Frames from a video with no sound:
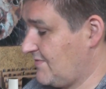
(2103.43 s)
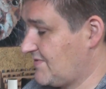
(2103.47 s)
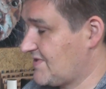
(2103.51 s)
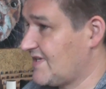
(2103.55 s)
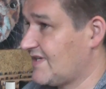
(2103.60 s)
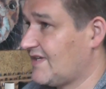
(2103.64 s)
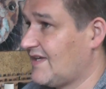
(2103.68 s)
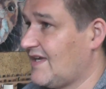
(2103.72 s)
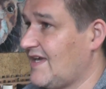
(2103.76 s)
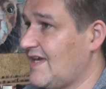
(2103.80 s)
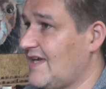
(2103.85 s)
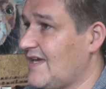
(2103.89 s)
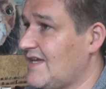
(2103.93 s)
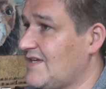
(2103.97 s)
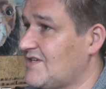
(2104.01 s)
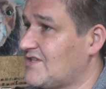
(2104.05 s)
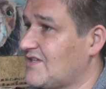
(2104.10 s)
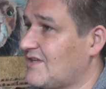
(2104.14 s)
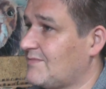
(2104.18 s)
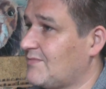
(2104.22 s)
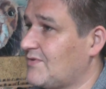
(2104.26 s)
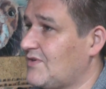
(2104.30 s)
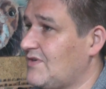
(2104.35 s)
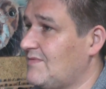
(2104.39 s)
was it
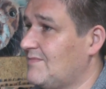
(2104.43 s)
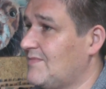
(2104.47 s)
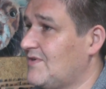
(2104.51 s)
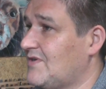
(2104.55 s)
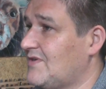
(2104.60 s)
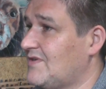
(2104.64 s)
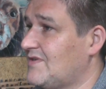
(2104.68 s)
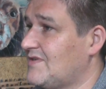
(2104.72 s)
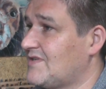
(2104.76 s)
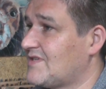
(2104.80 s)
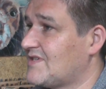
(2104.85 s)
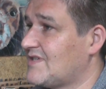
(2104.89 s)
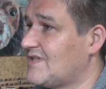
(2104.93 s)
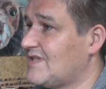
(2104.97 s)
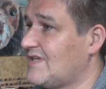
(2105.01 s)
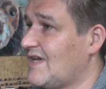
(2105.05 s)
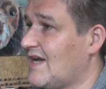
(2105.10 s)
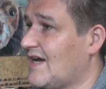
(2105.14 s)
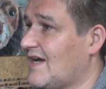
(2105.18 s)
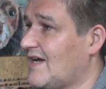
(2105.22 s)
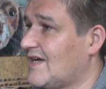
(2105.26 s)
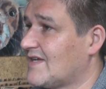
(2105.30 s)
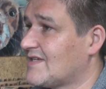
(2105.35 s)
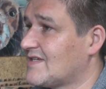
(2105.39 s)
KHW Mods?
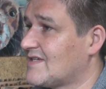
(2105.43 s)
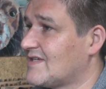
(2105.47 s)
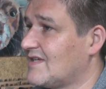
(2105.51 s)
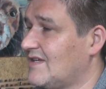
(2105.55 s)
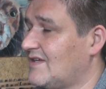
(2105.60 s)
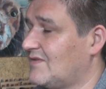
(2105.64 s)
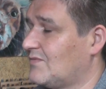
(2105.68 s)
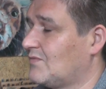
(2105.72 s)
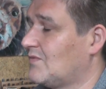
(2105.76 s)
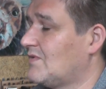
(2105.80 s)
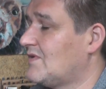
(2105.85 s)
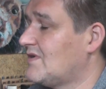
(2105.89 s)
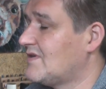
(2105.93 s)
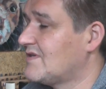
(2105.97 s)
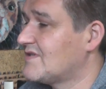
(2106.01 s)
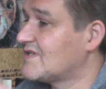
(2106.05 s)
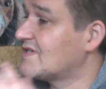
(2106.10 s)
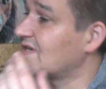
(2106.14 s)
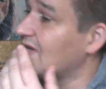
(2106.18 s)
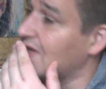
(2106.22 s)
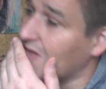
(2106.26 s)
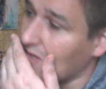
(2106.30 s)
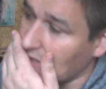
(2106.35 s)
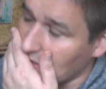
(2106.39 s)
Yes, it
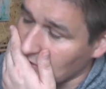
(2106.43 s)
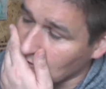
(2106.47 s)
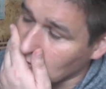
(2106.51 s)
was.